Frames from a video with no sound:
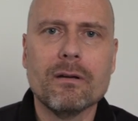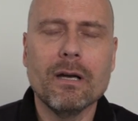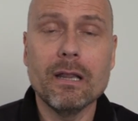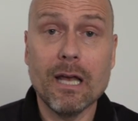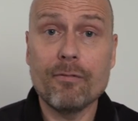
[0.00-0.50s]

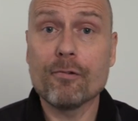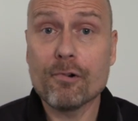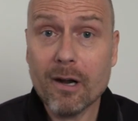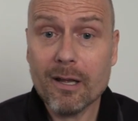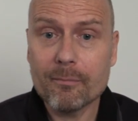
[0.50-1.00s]
a life of
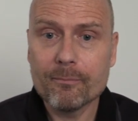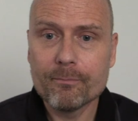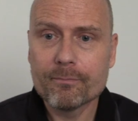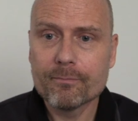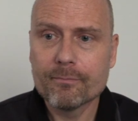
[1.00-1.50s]
crime.
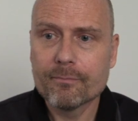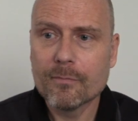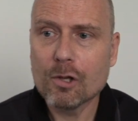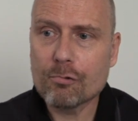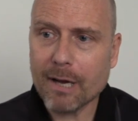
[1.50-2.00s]

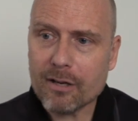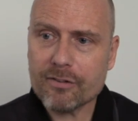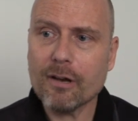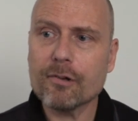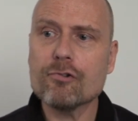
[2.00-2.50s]
Greater
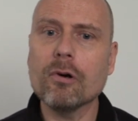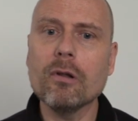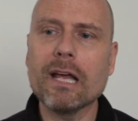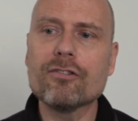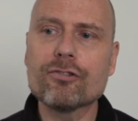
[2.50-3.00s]

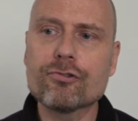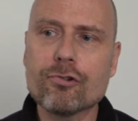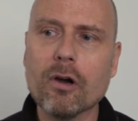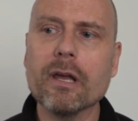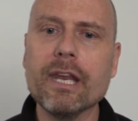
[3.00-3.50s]
self-control, a
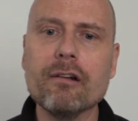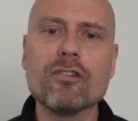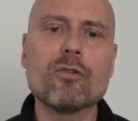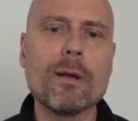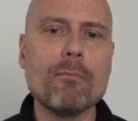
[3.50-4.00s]
strong
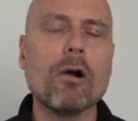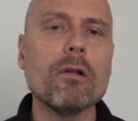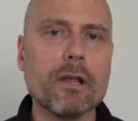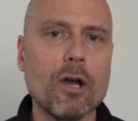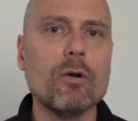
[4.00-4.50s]
adherence to a
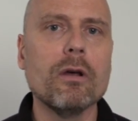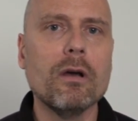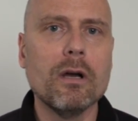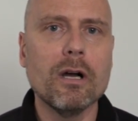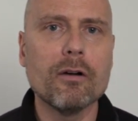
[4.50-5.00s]
moral code
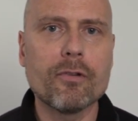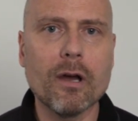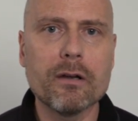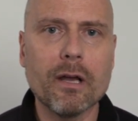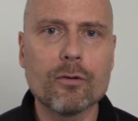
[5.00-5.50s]
of
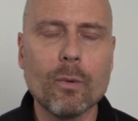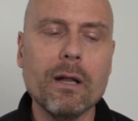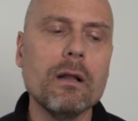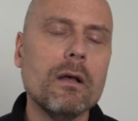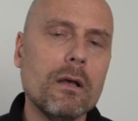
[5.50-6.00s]
conduct.
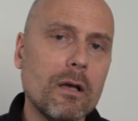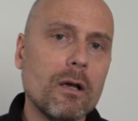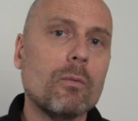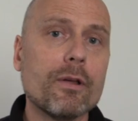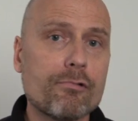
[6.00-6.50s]
Well,
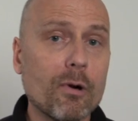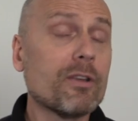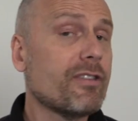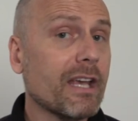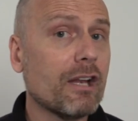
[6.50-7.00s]
with
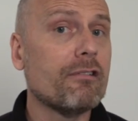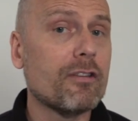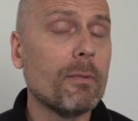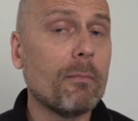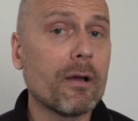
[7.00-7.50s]
growing
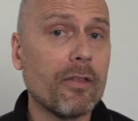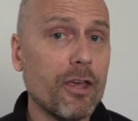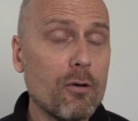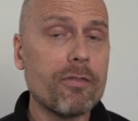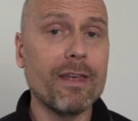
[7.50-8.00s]
secularism among the
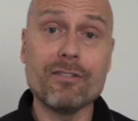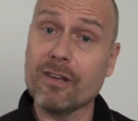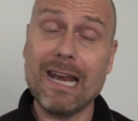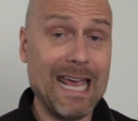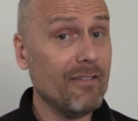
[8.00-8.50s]
youth, it's
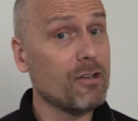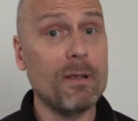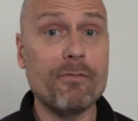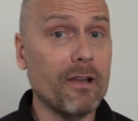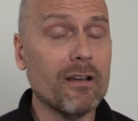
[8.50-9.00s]
going to have to
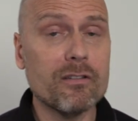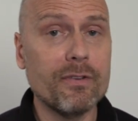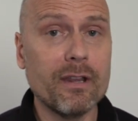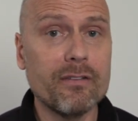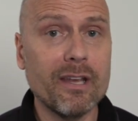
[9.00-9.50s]
be
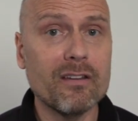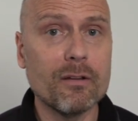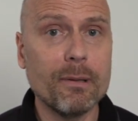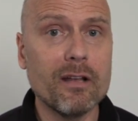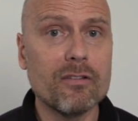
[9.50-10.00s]
philosophy that takes
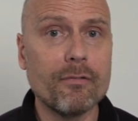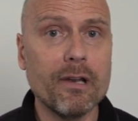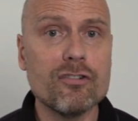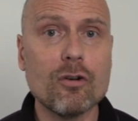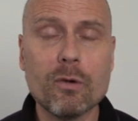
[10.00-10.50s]
the place of
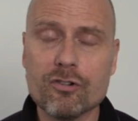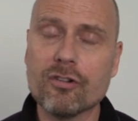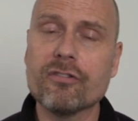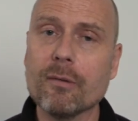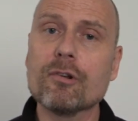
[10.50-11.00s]
religion, which
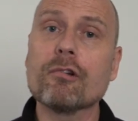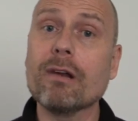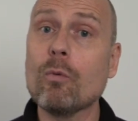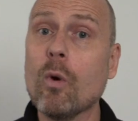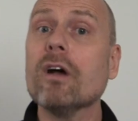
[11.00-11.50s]
to some
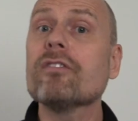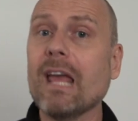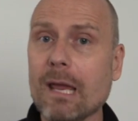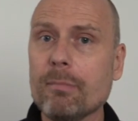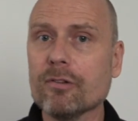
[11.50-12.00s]
degree was
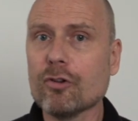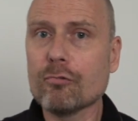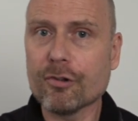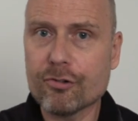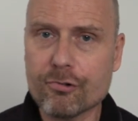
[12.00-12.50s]
able
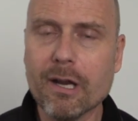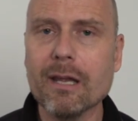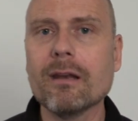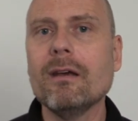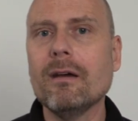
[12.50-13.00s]
to
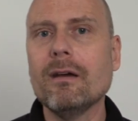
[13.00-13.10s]
restrain